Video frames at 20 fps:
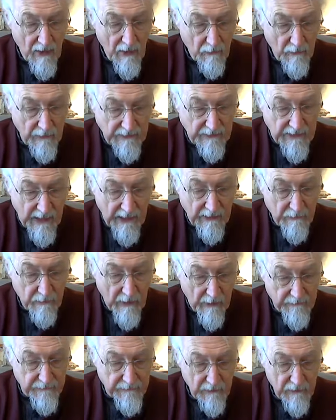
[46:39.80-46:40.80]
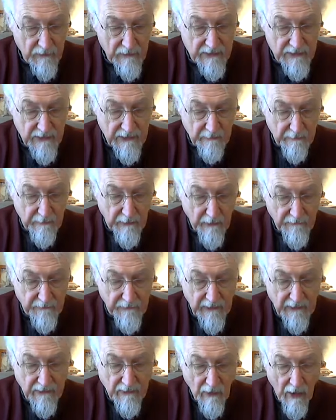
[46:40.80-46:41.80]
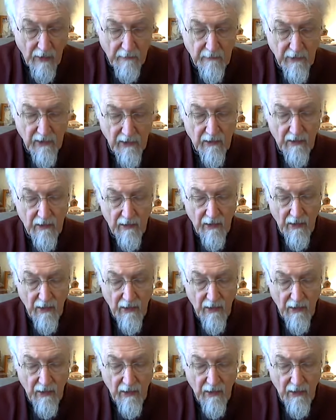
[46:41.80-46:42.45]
We take refuge in the perfect Dharma.